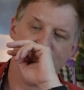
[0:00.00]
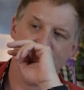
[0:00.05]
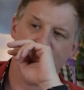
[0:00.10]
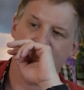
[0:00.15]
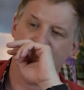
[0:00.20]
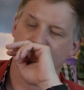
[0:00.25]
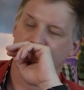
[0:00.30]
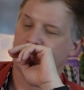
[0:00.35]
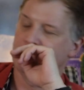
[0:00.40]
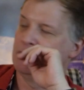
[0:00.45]

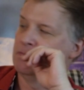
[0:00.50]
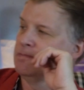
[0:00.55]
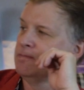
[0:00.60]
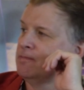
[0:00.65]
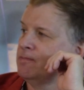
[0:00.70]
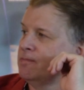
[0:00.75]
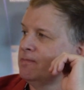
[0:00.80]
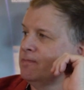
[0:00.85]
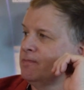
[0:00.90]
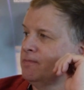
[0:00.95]

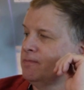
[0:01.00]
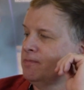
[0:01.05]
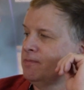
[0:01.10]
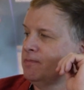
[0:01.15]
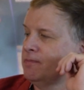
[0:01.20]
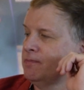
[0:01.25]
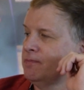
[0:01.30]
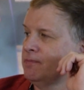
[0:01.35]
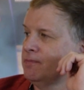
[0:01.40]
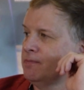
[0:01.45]

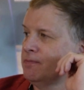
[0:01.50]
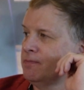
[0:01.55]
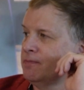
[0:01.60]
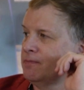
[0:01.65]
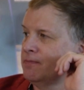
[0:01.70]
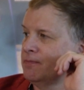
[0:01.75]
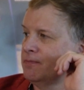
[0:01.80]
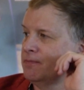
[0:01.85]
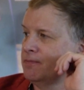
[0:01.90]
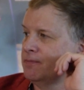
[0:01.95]

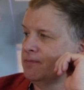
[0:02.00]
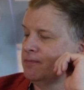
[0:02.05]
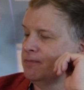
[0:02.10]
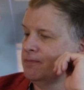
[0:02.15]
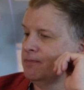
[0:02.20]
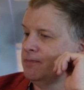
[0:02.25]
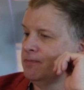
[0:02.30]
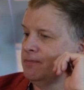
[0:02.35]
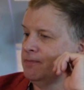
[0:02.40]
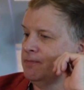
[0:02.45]

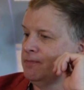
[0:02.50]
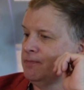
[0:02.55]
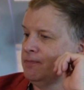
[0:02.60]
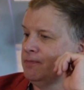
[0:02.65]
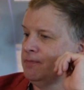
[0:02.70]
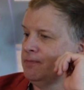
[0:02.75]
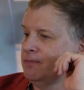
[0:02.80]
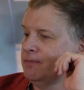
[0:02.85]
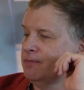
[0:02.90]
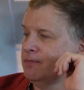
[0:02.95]

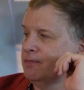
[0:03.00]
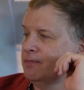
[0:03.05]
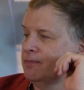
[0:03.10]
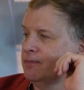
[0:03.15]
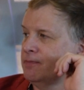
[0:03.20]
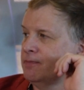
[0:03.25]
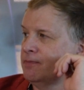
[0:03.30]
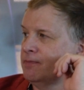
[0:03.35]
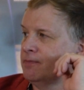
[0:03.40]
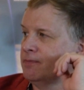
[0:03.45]

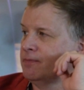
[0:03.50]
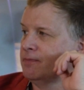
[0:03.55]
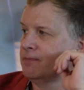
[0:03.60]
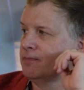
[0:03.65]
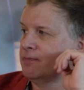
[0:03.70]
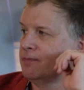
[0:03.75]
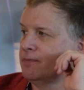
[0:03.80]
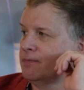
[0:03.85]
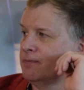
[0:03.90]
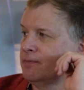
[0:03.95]

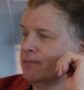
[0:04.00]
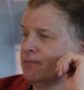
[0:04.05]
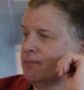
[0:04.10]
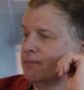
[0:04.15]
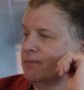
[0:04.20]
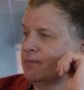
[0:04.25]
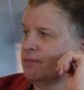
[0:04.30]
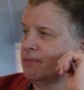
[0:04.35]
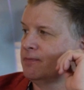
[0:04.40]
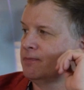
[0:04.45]

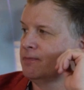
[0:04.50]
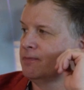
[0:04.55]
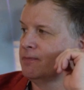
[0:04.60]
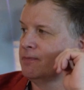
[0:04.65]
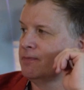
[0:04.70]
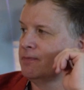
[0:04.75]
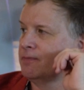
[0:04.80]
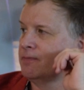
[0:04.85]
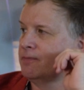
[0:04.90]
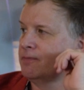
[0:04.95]

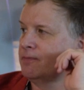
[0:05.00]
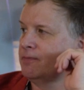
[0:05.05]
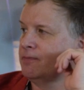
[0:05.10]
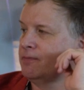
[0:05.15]
This person isn't speaking.